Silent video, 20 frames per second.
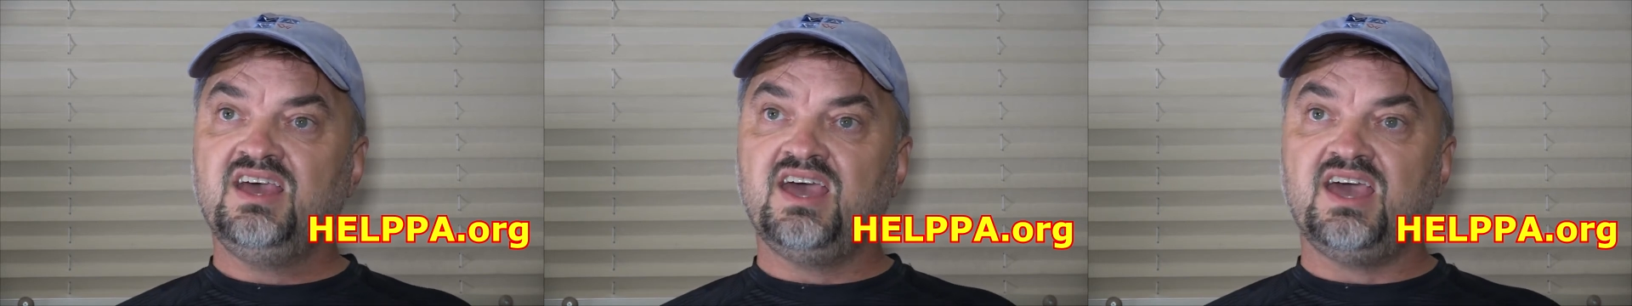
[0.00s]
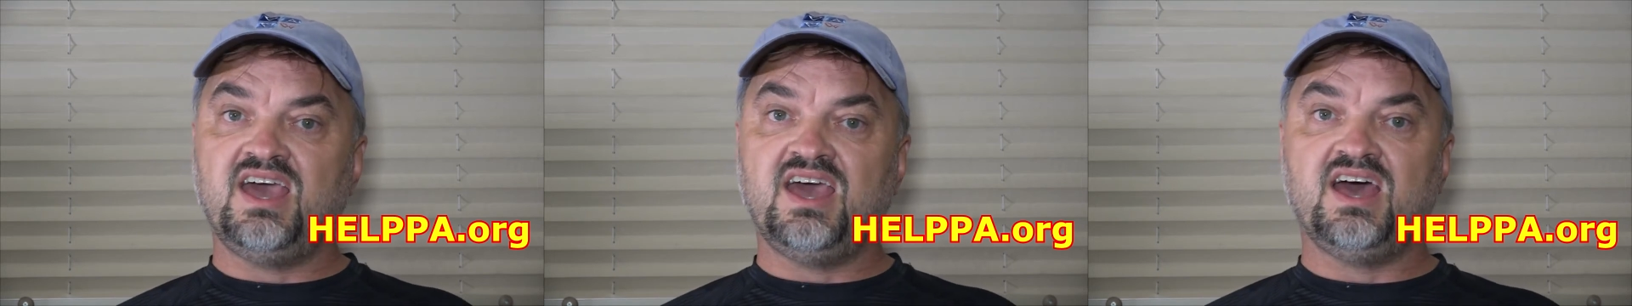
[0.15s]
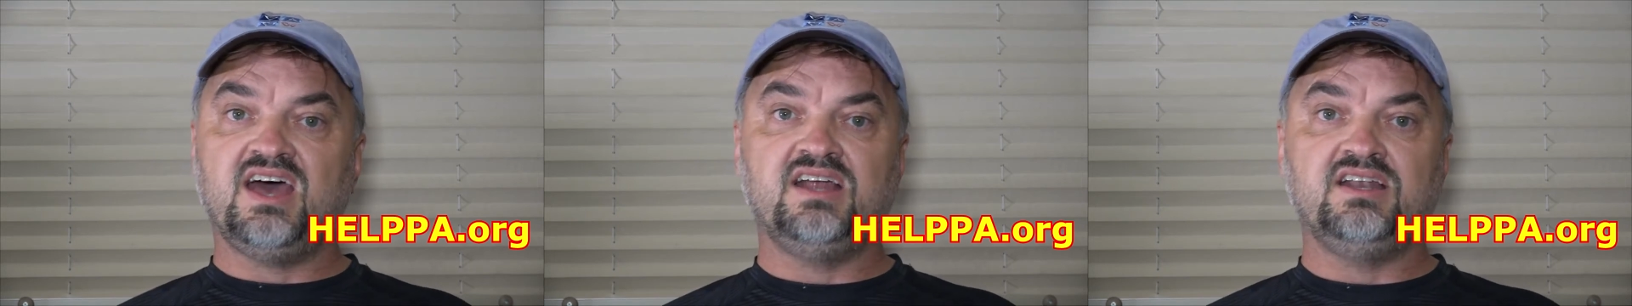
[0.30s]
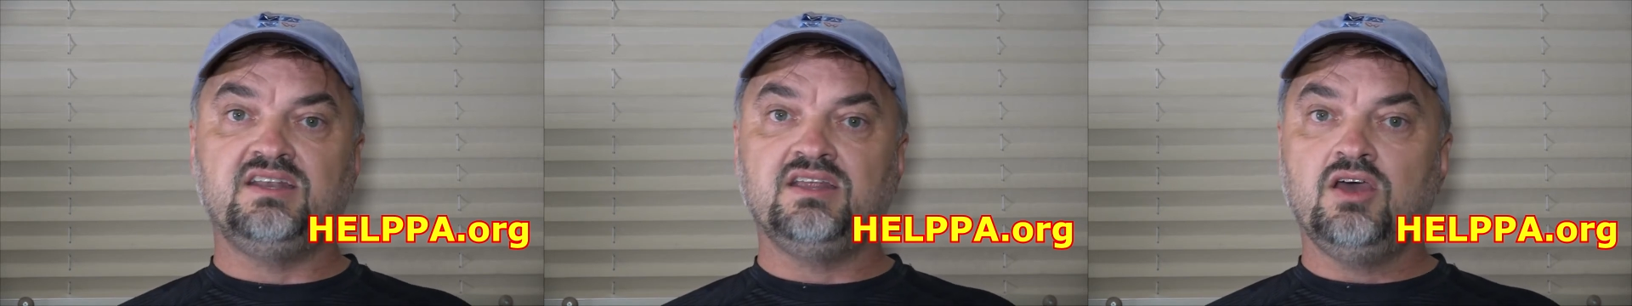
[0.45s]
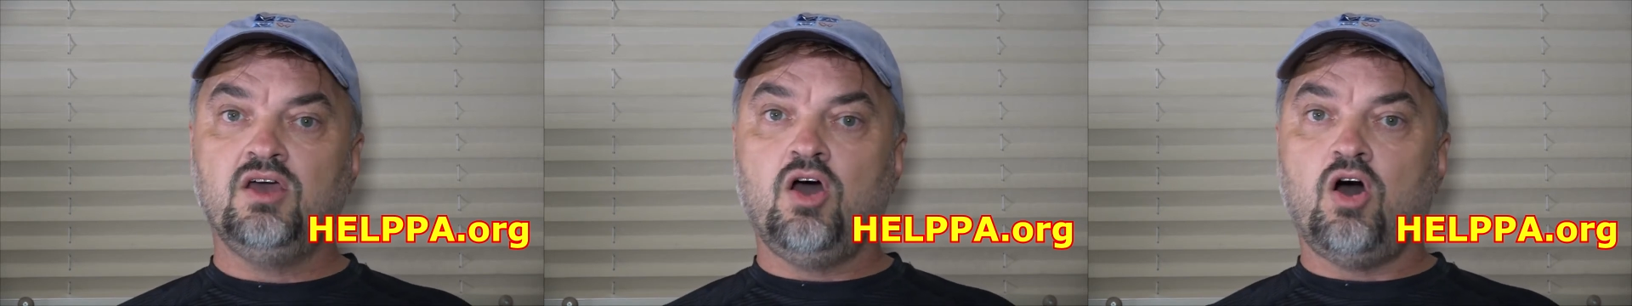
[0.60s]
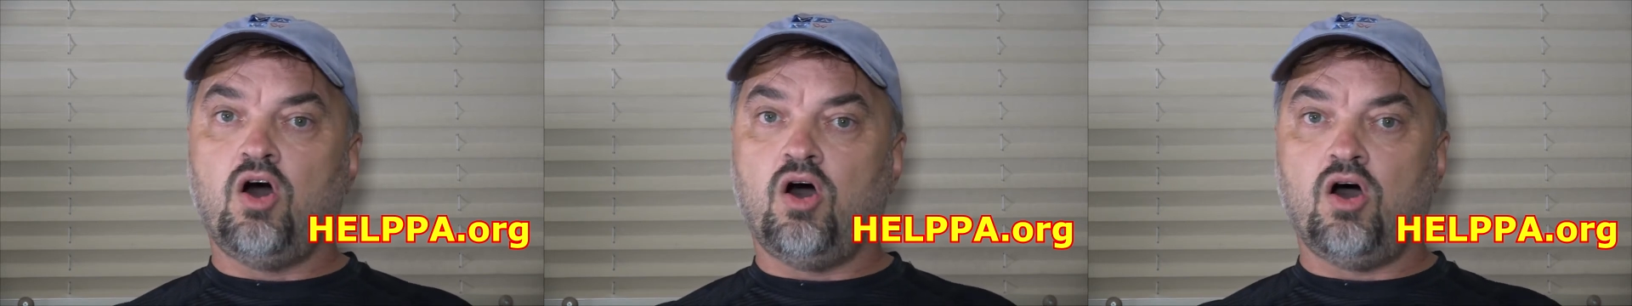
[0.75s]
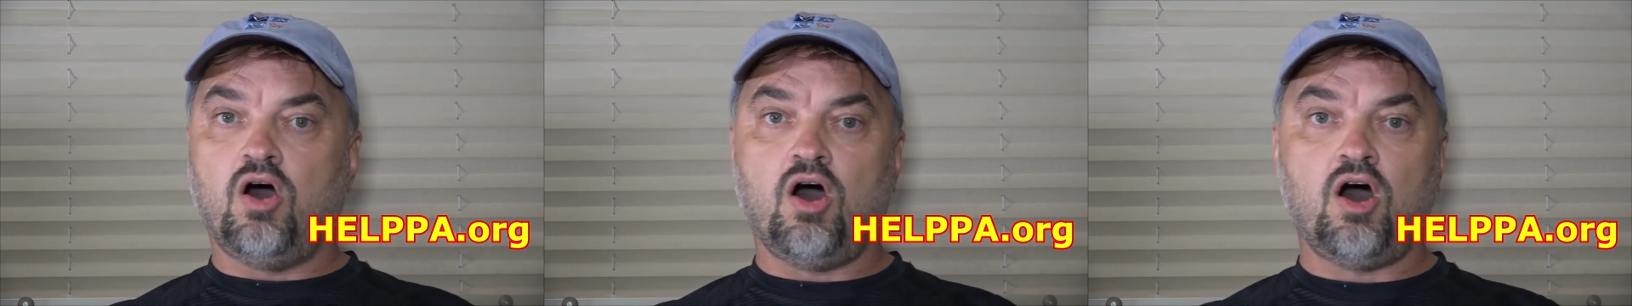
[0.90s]
and
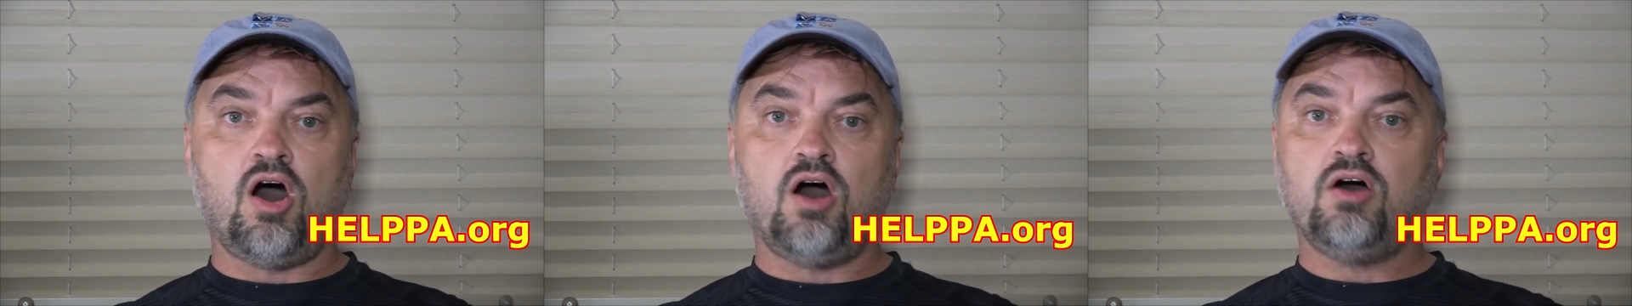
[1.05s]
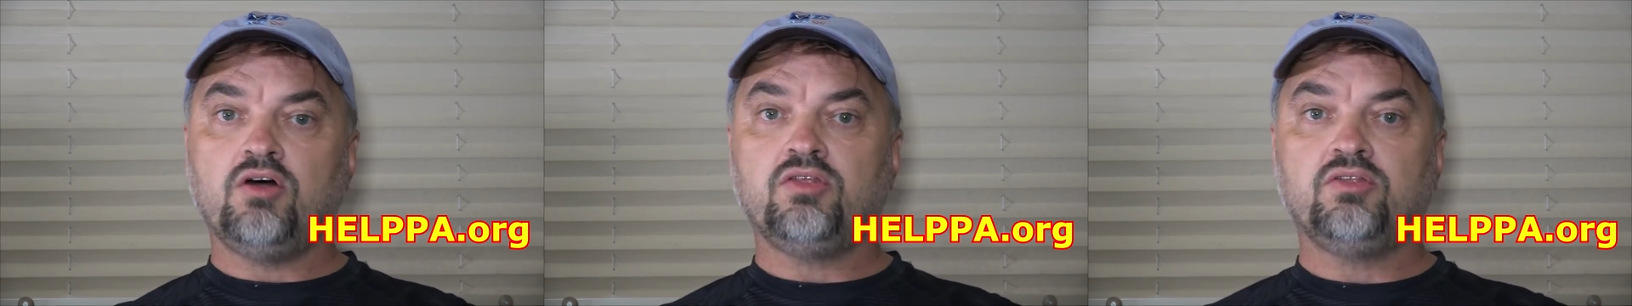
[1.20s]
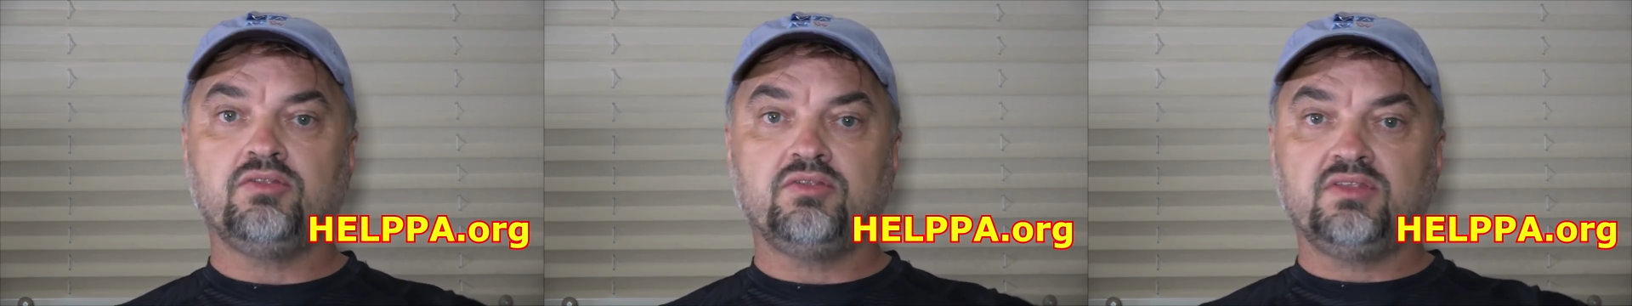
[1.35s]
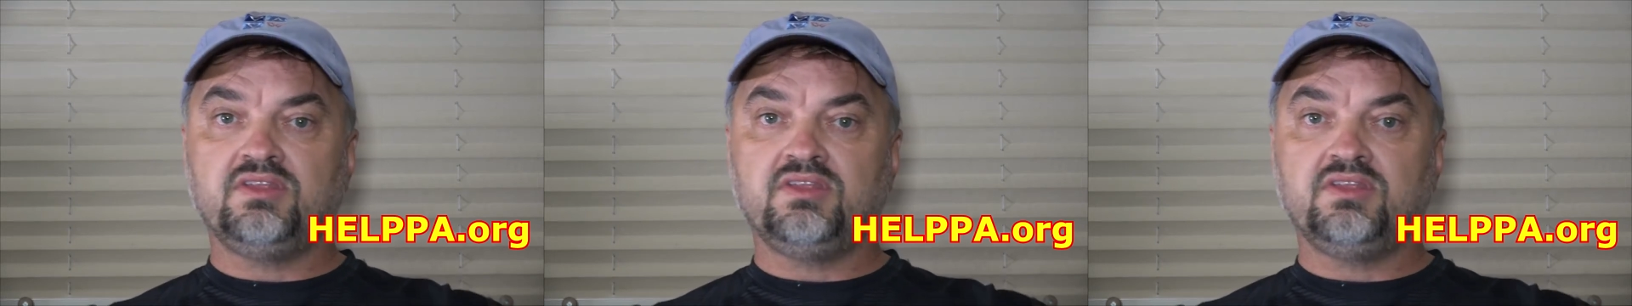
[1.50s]
all